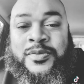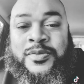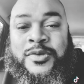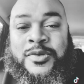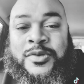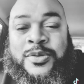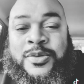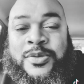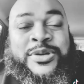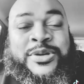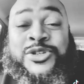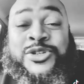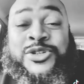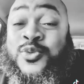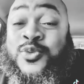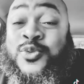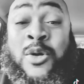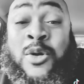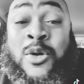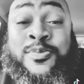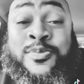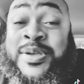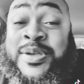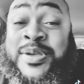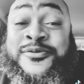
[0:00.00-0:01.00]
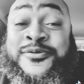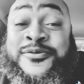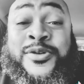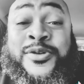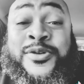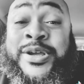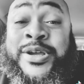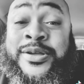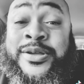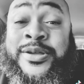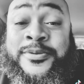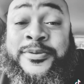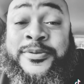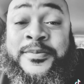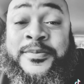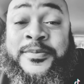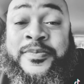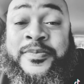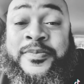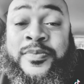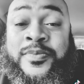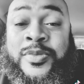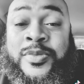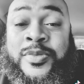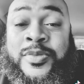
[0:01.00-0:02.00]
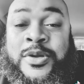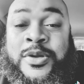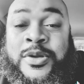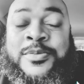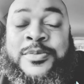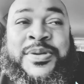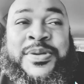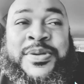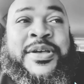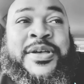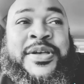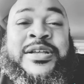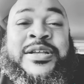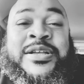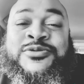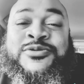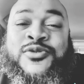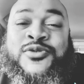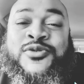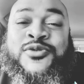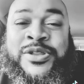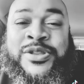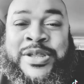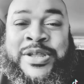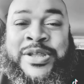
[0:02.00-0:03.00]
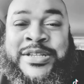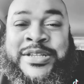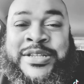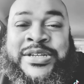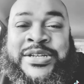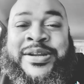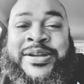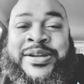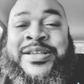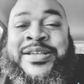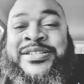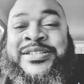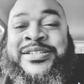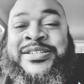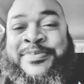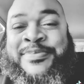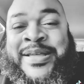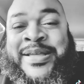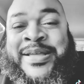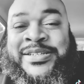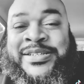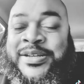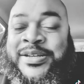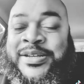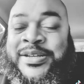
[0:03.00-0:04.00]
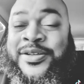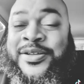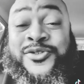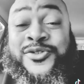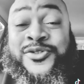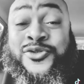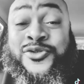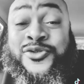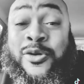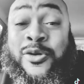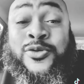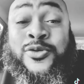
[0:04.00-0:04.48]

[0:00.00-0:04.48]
But you won't be free because religion is meant to control